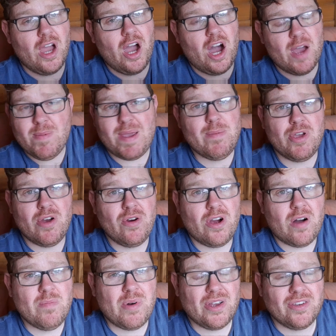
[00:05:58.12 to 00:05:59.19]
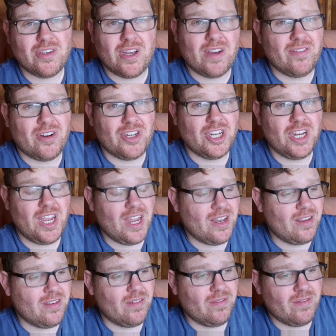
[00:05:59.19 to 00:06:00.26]
I make my own compost. I've got
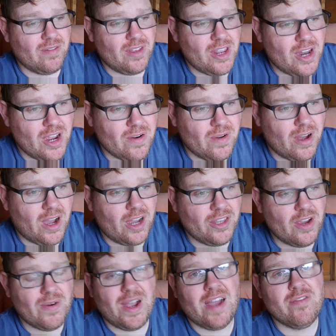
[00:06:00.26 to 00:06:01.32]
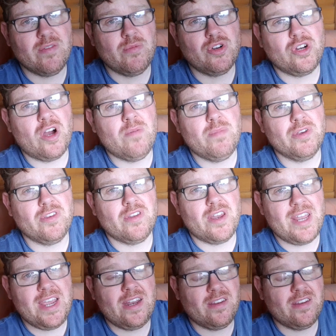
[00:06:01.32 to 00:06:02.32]
chickens. You know, I don't have as much compost as I need.